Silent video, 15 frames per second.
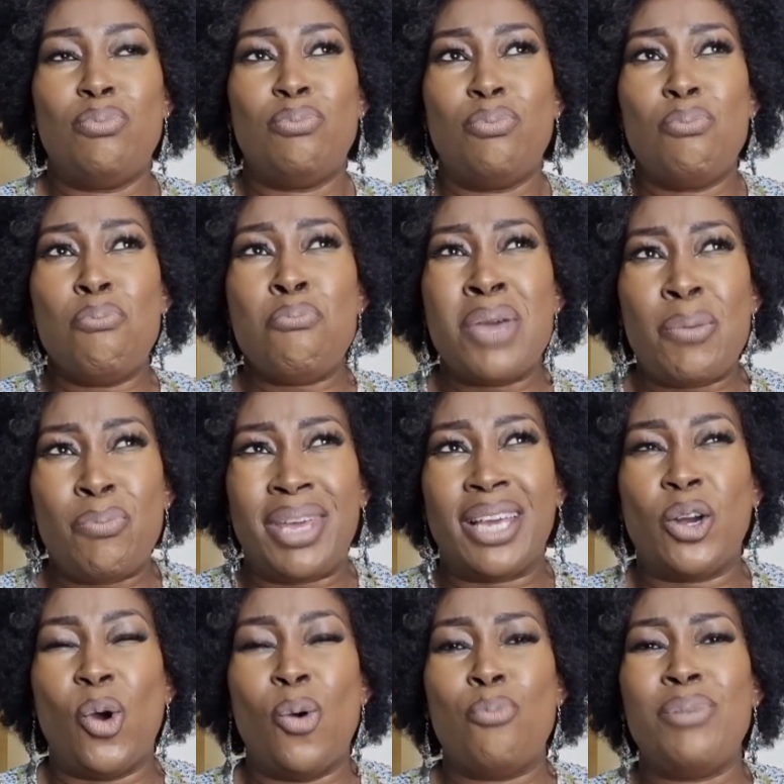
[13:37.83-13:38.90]

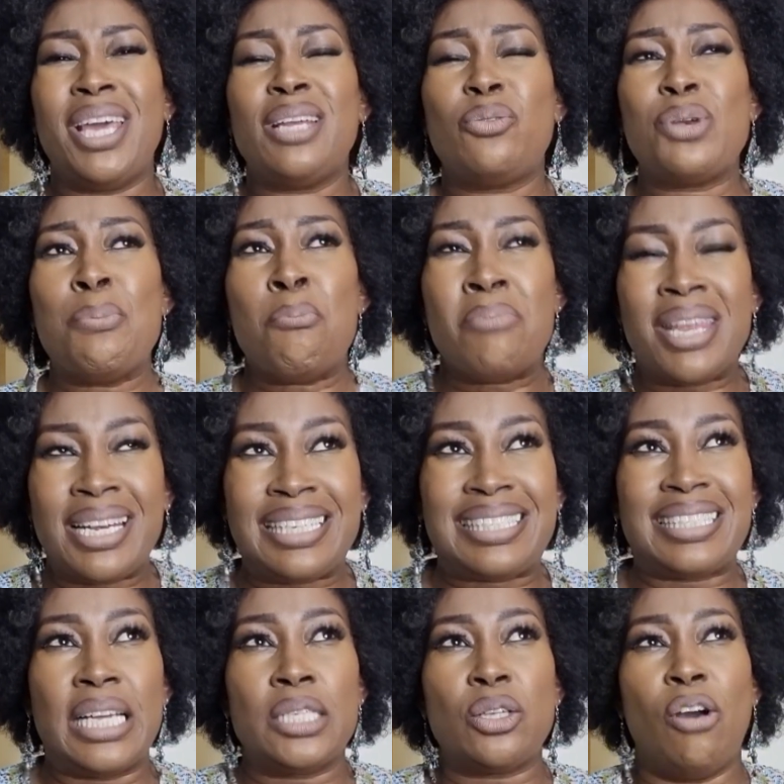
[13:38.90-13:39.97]
mimic or
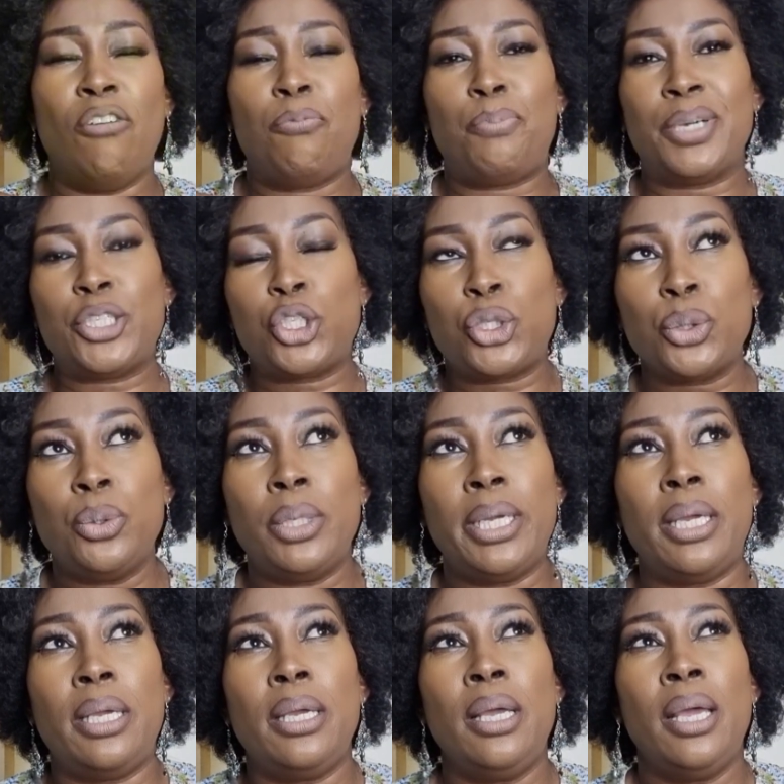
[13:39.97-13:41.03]
reminiscent of
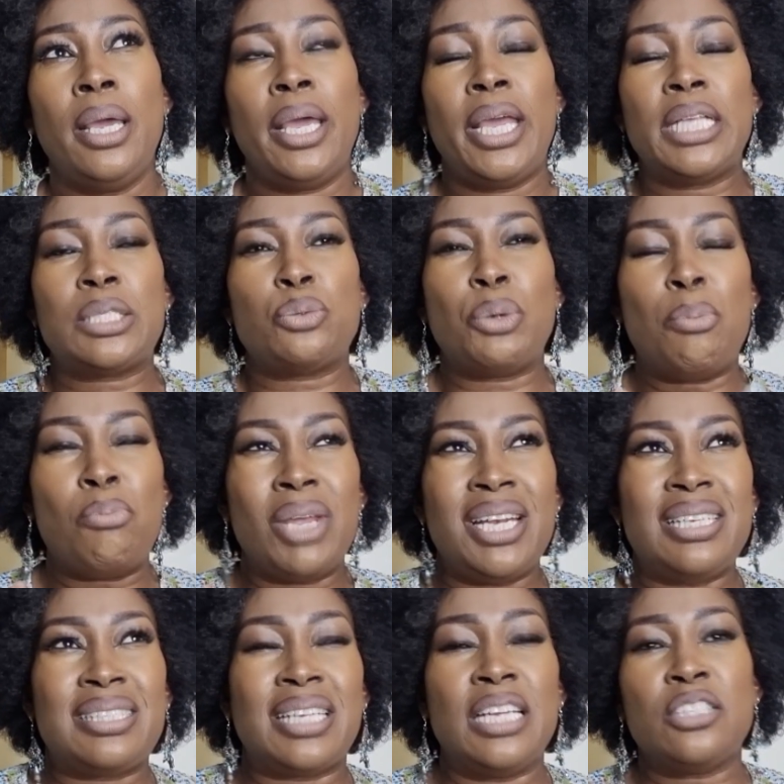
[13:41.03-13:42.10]
patchouli. It's
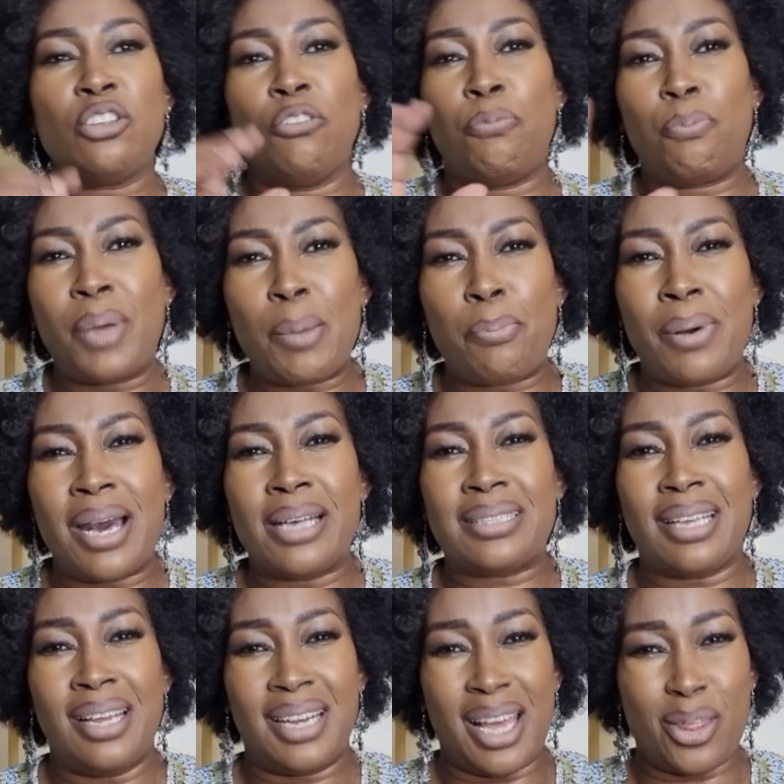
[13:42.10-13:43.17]
reminiscent of peppers,
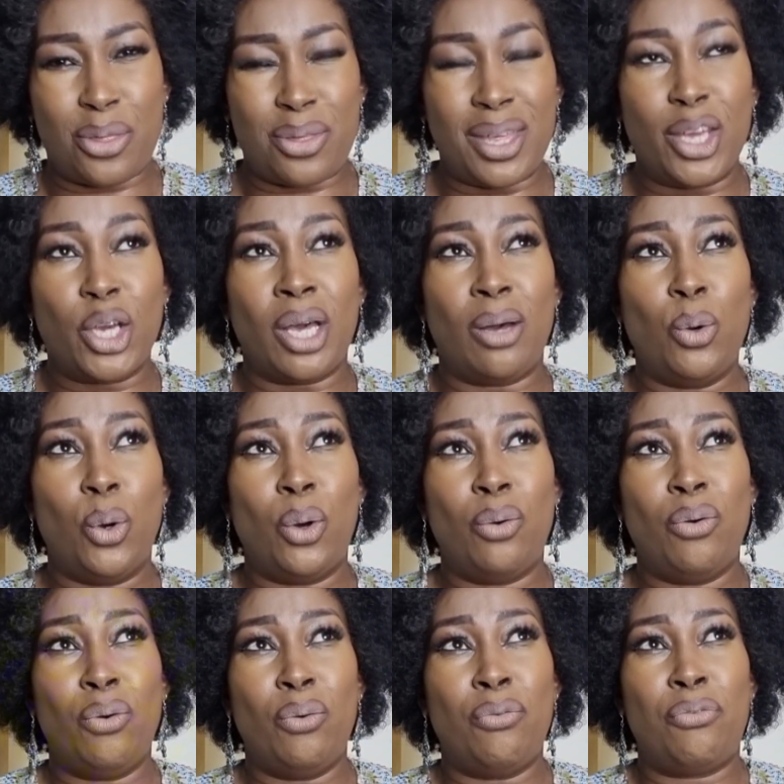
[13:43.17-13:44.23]
and I think
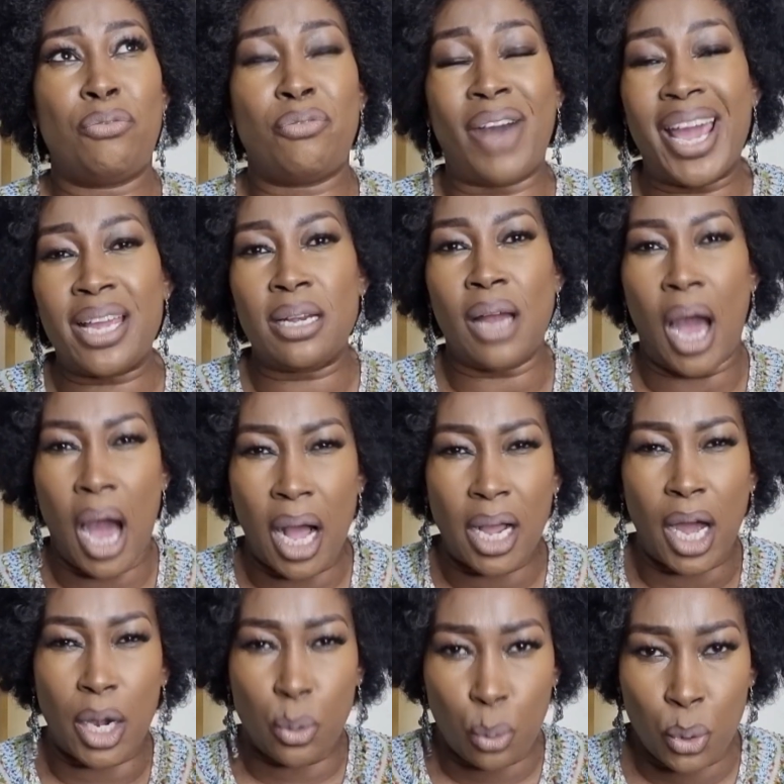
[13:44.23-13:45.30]
fine
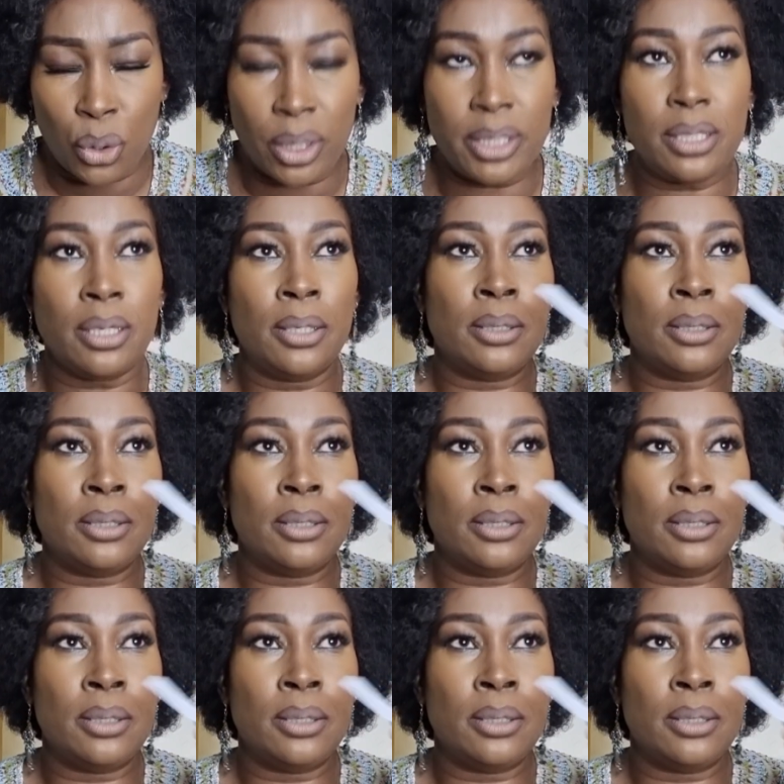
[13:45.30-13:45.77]
agar wood.